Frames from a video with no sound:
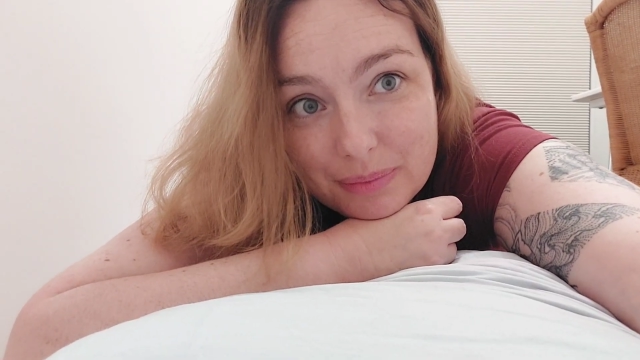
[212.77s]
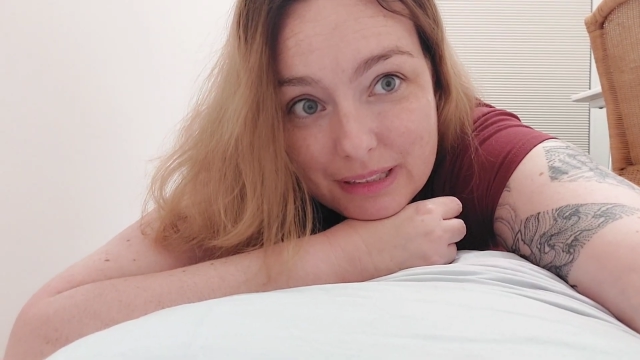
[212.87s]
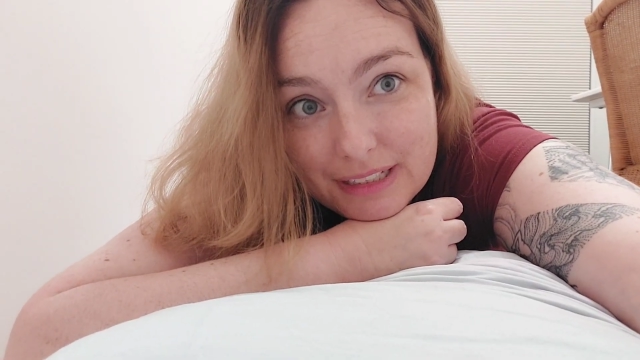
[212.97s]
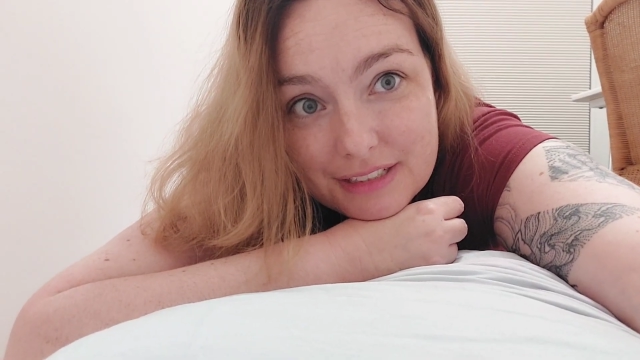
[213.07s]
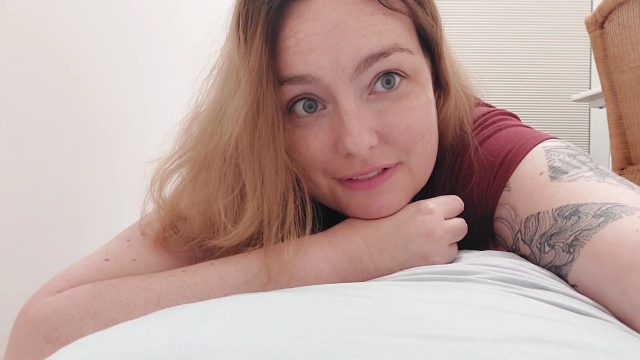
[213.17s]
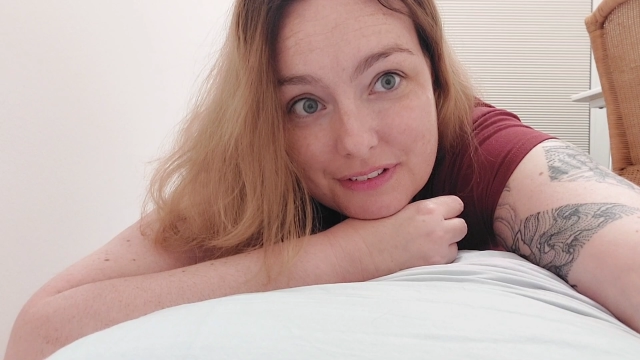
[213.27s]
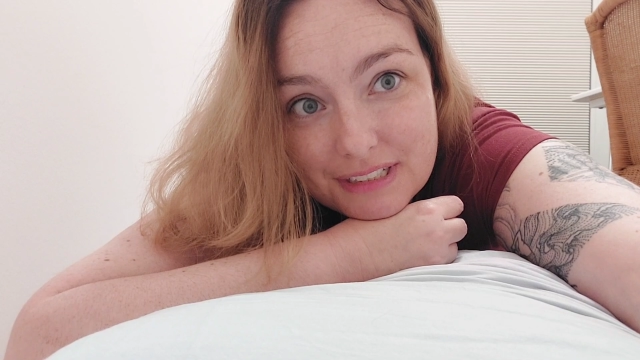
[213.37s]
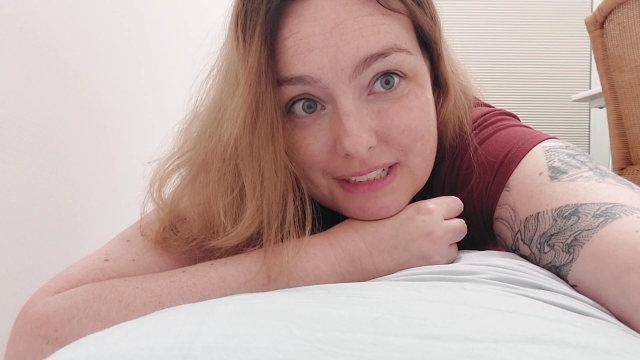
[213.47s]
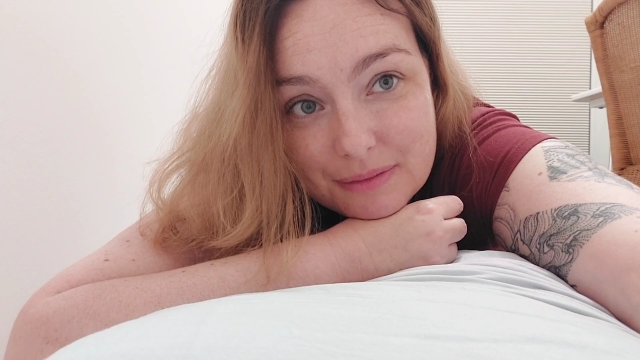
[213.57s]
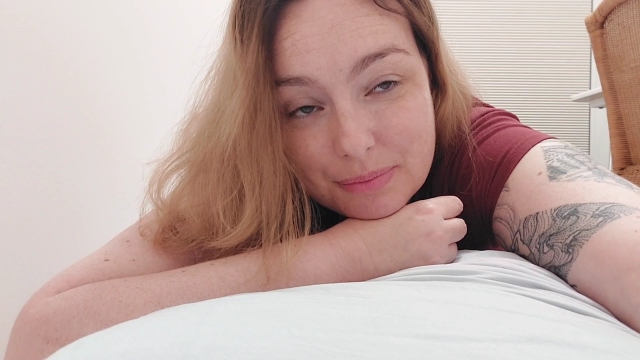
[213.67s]
please
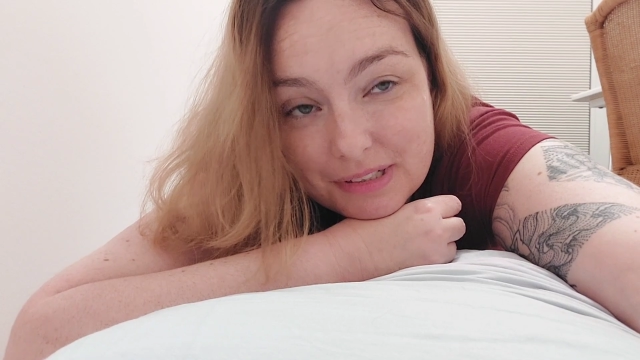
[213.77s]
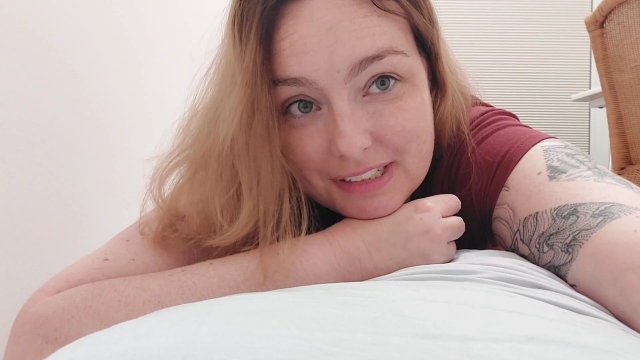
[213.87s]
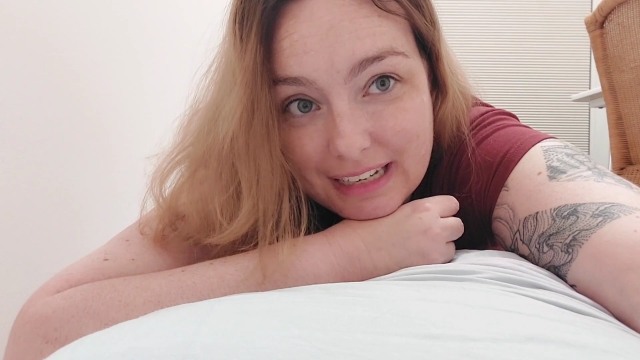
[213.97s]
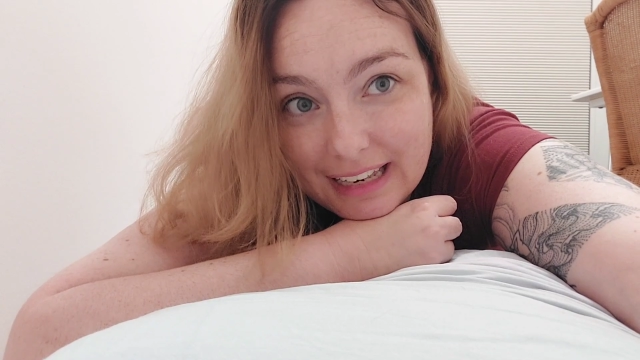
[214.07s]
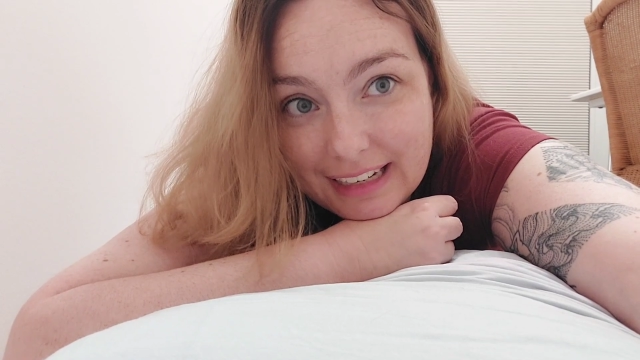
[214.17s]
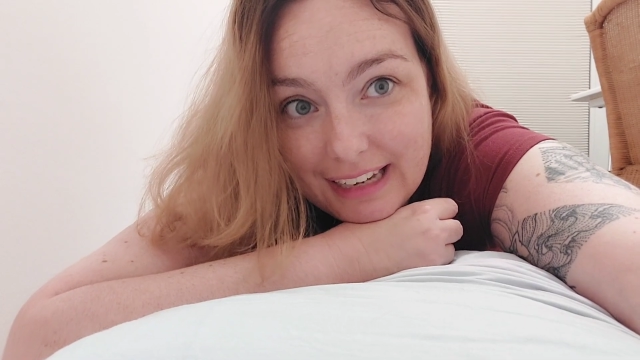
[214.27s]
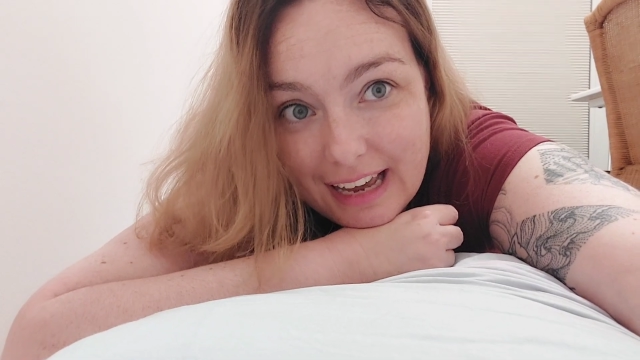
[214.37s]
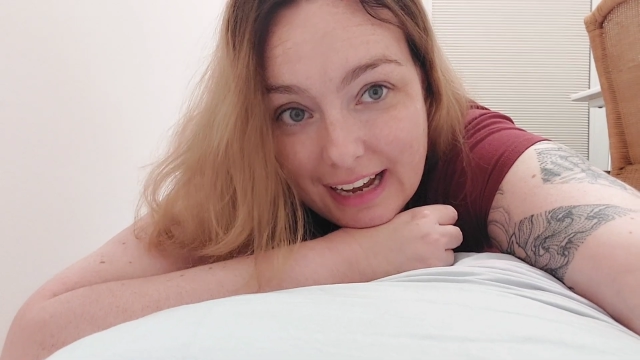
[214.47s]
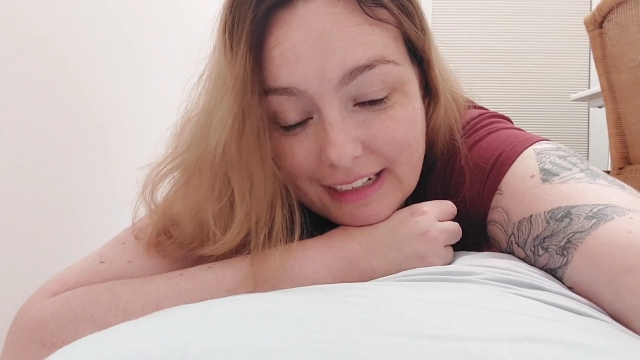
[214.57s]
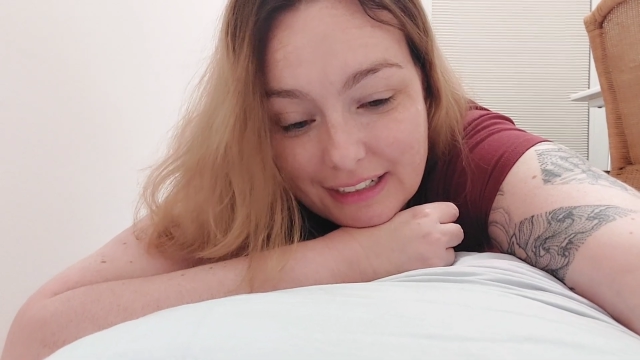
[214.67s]
visit Personality
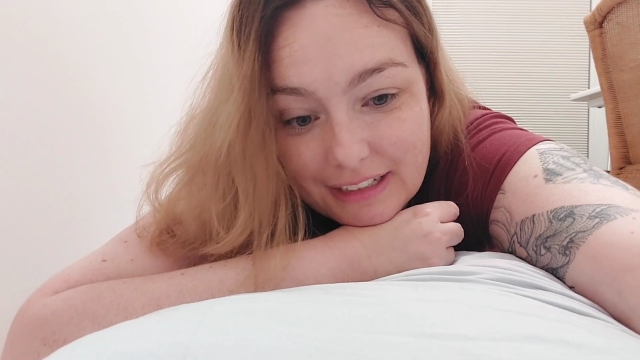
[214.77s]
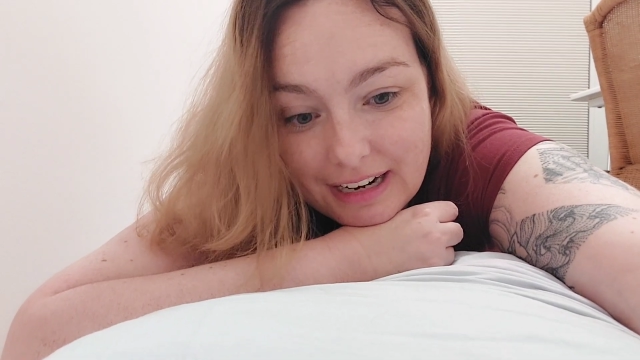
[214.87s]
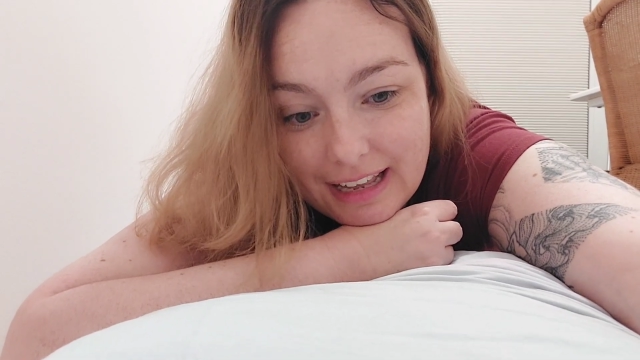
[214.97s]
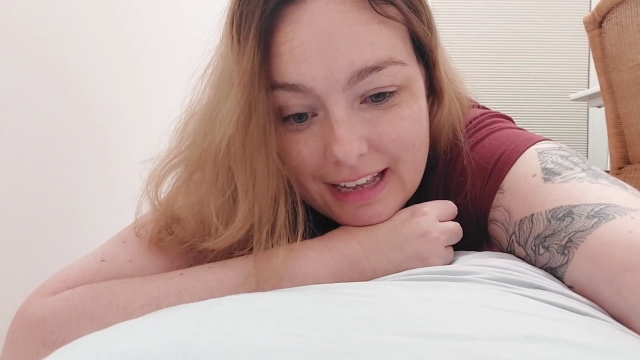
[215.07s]
Hacker.